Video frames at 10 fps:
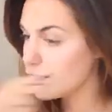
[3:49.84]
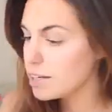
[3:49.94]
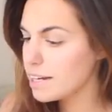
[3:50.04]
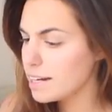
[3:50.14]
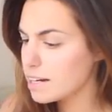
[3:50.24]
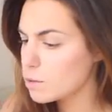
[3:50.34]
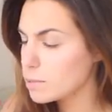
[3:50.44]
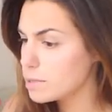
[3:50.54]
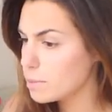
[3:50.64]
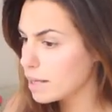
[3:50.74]
Even here
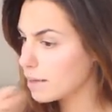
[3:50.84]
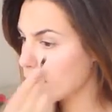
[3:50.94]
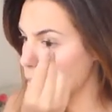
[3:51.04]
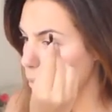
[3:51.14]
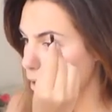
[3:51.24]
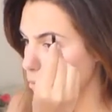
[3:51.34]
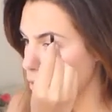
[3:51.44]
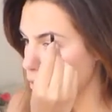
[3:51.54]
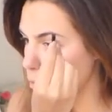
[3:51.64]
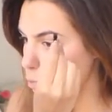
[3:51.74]
with the makeup, I'm
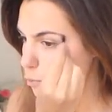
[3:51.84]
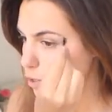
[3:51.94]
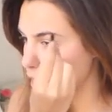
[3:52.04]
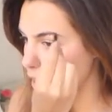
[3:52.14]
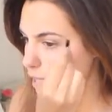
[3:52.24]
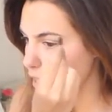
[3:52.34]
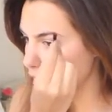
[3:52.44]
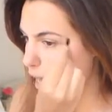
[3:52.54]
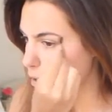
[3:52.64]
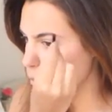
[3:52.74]
going pretty
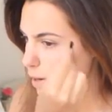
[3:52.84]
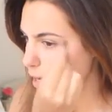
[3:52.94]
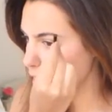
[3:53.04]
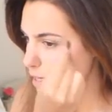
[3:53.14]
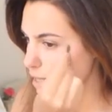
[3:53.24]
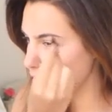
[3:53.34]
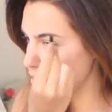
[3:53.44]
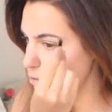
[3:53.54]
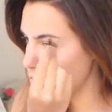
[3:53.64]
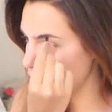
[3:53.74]
lightweight. I
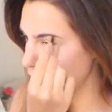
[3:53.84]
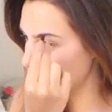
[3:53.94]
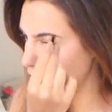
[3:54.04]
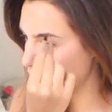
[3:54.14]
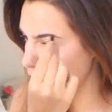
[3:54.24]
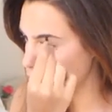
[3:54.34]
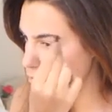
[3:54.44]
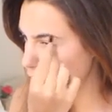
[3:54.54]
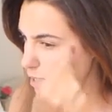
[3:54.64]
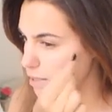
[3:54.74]
just fill in. I
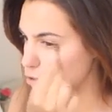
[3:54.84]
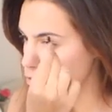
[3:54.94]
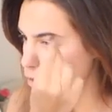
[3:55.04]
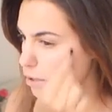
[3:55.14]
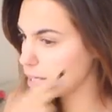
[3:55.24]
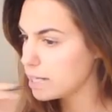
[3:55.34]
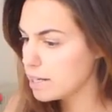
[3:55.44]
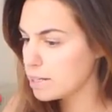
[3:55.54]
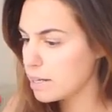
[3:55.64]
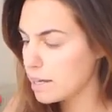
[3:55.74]
don't really draw it
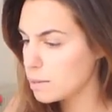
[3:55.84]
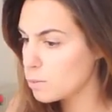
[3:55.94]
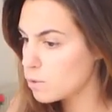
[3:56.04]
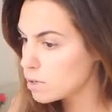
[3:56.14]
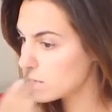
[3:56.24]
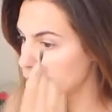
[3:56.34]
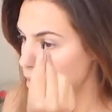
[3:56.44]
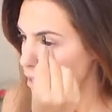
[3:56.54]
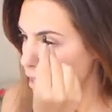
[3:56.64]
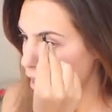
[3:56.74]
in anymore.
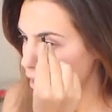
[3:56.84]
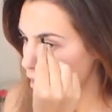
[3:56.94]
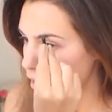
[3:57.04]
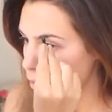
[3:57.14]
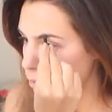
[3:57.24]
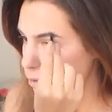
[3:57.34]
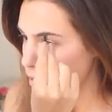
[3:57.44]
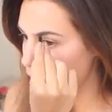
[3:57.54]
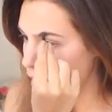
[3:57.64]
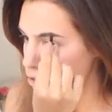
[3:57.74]
I like a more
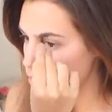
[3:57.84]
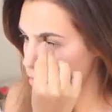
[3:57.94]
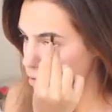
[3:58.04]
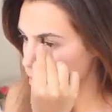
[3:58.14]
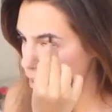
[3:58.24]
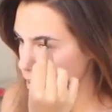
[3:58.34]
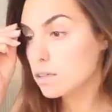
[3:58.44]
natural look.